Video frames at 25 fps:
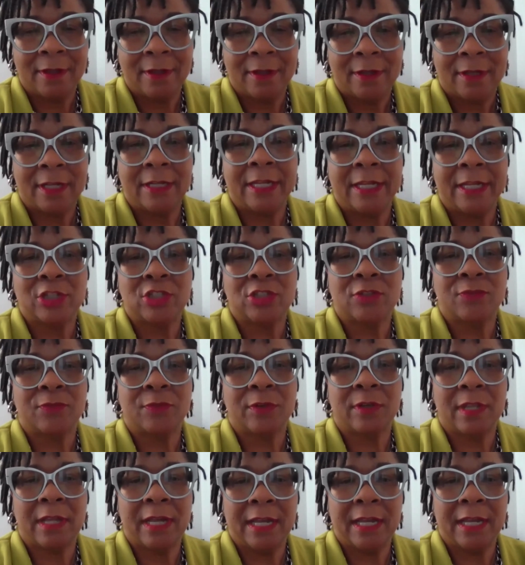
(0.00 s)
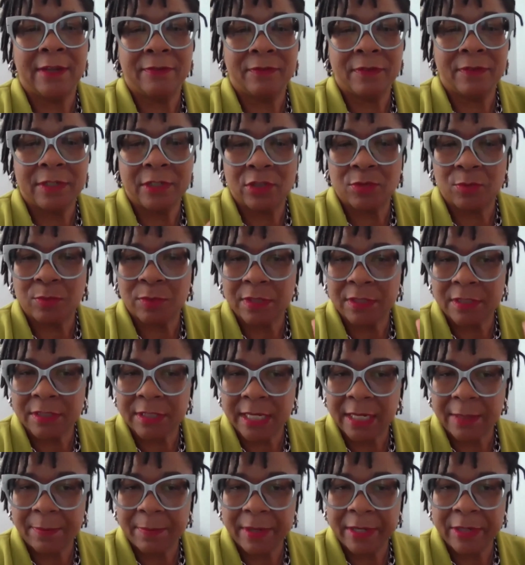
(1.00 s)
Connections for Life deals with the
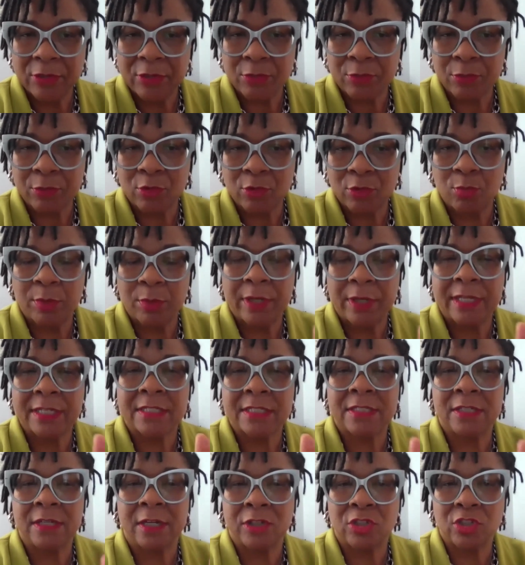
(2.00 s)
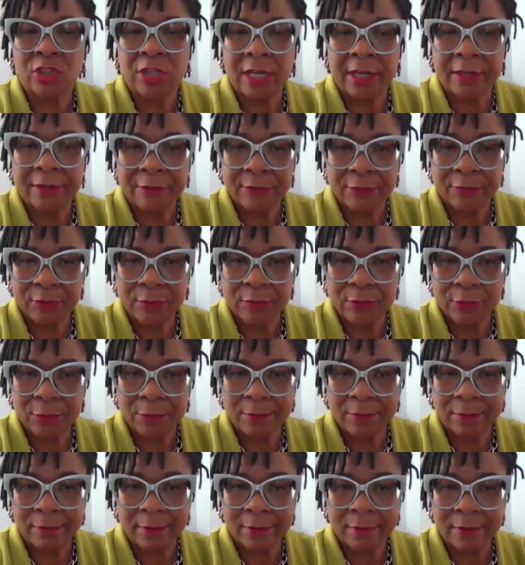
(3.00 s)
same age group as the Young Child
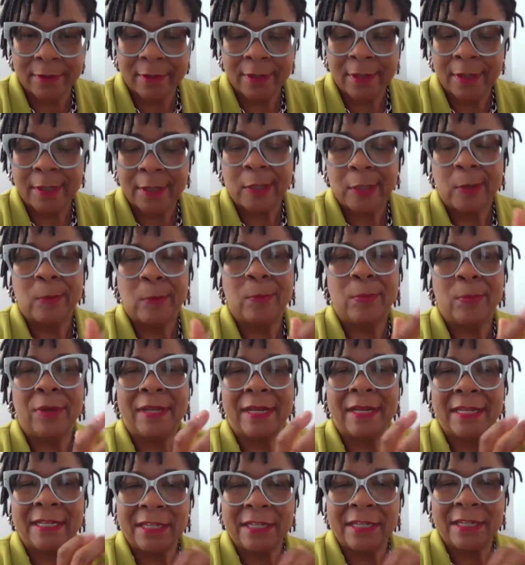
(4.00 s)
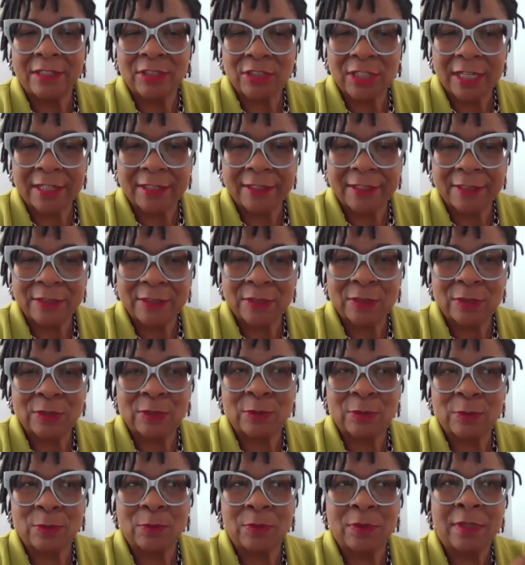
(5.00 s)
Institute. But at Young Child
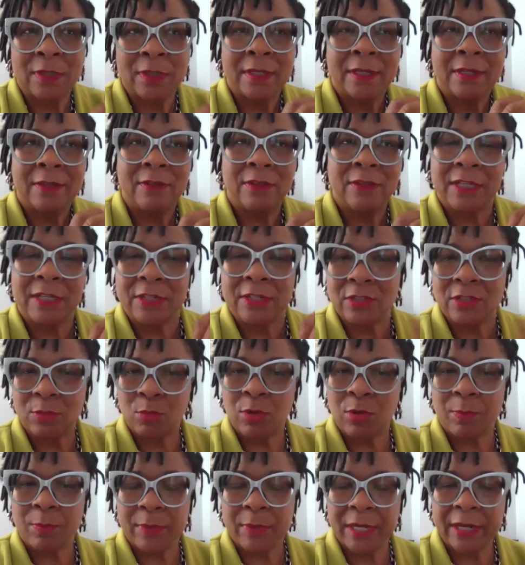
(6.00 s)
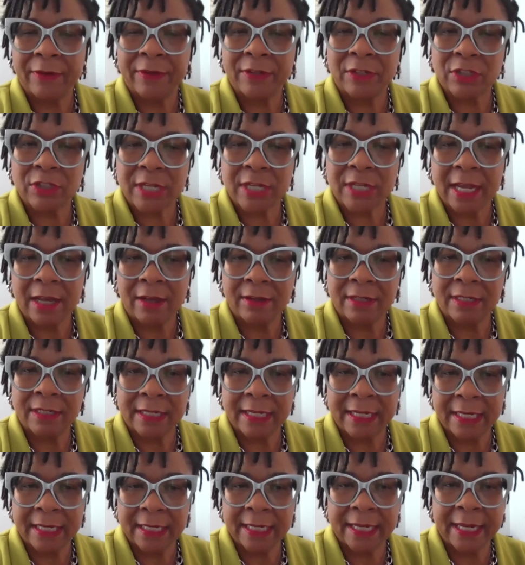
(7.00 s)
Institute, these are more parent-child
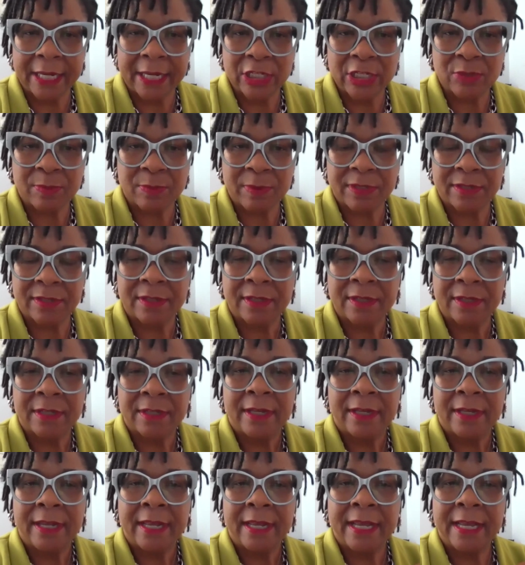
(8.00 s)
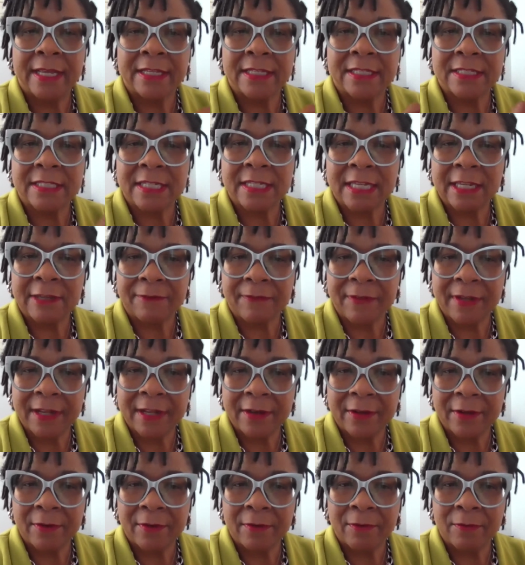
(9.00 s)
engagement. At
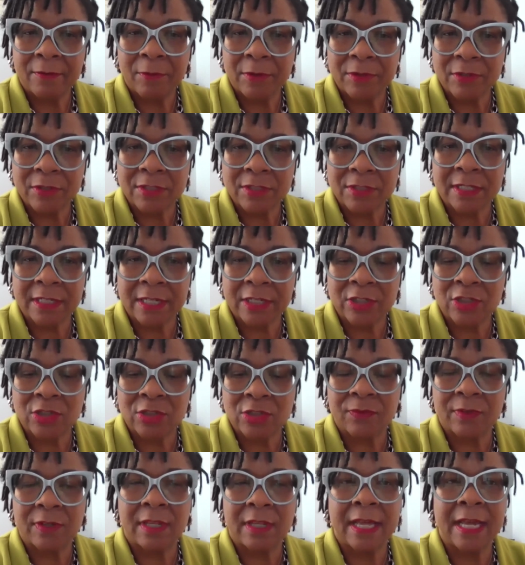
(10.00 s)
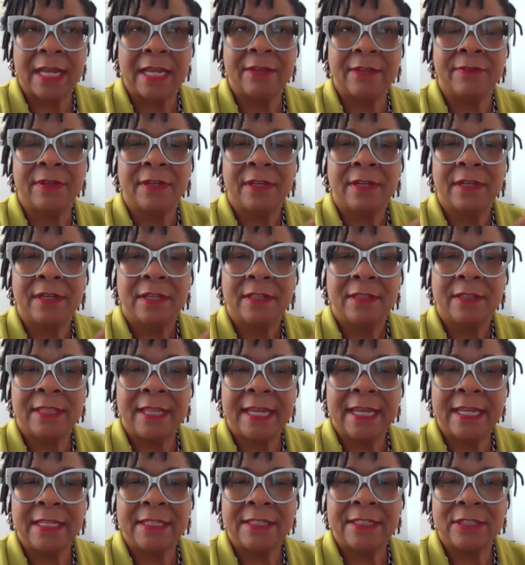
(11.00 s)
CFL, which is Connections for Life,
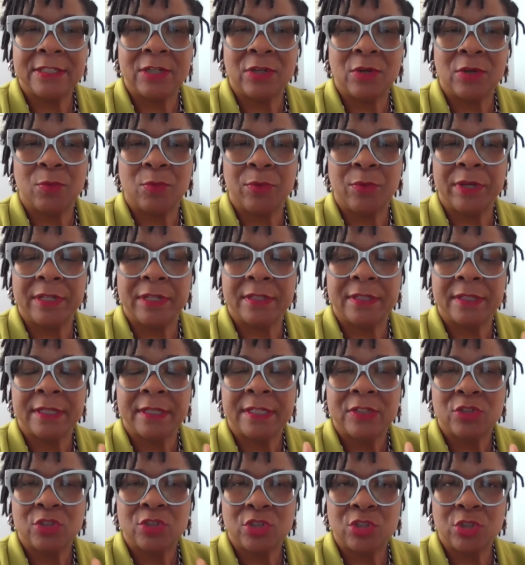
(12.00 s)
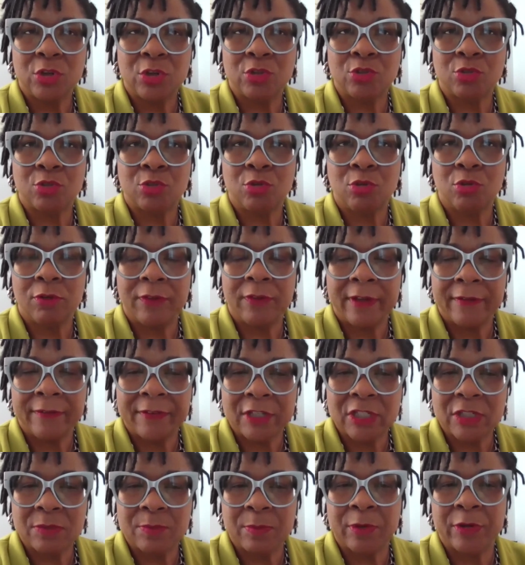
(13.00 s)
they deal with children who have
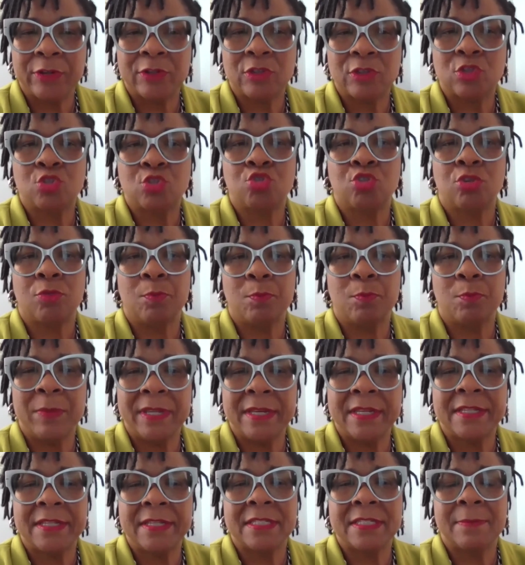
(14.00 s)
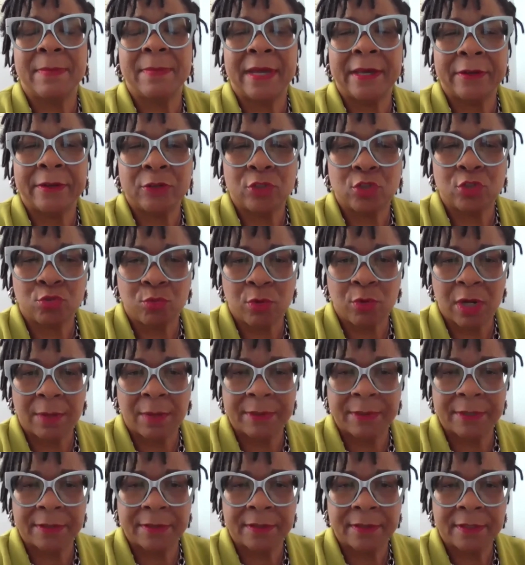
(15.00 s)
experienced tremendous amount of
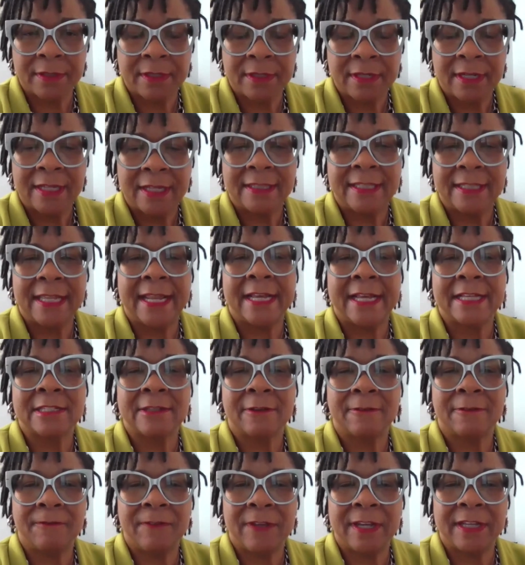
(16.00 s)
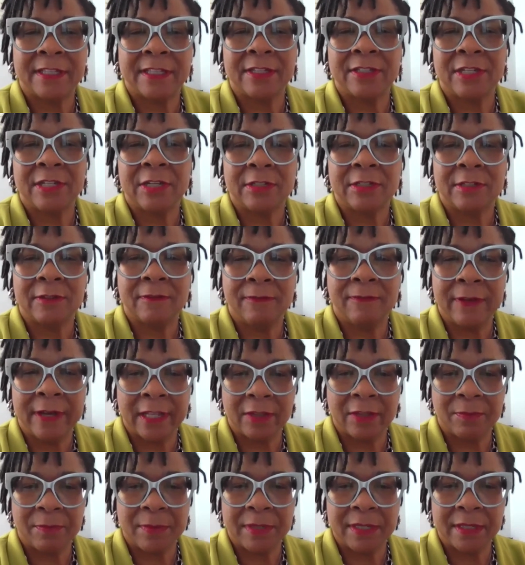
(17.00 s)
trauma that has affected their
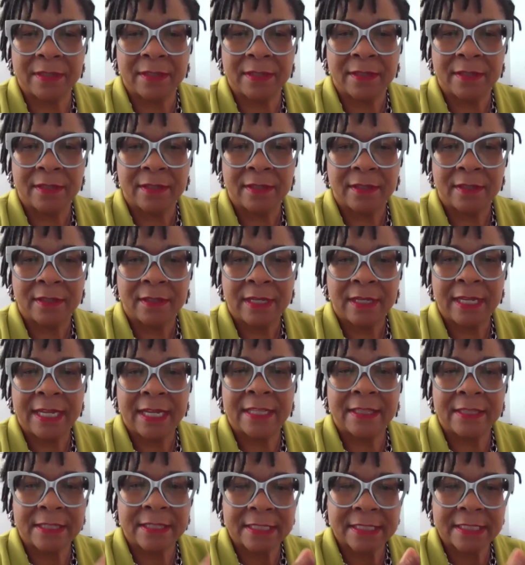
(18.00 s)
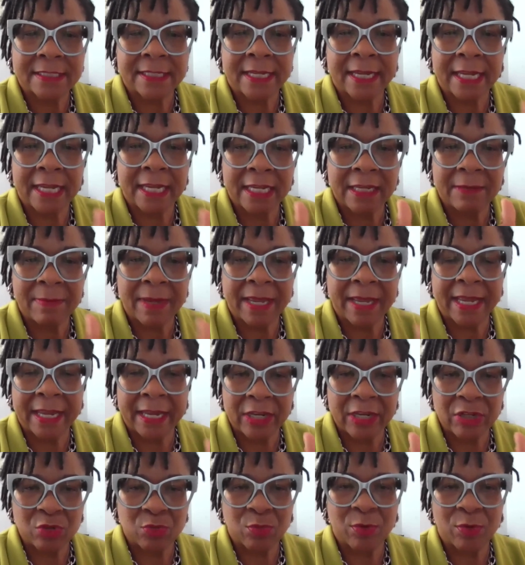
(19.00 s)
development in the same
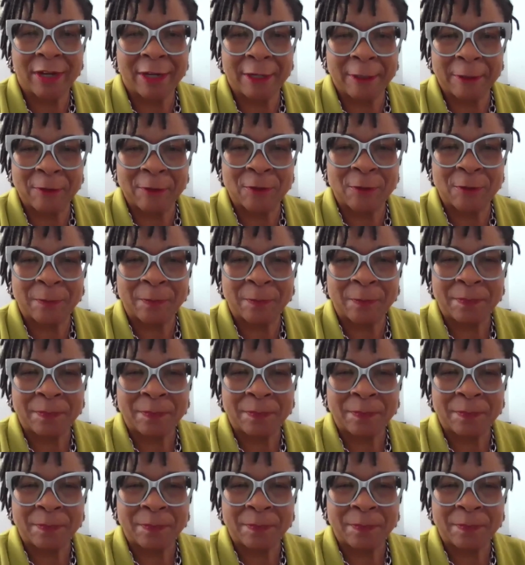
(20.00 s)
age range.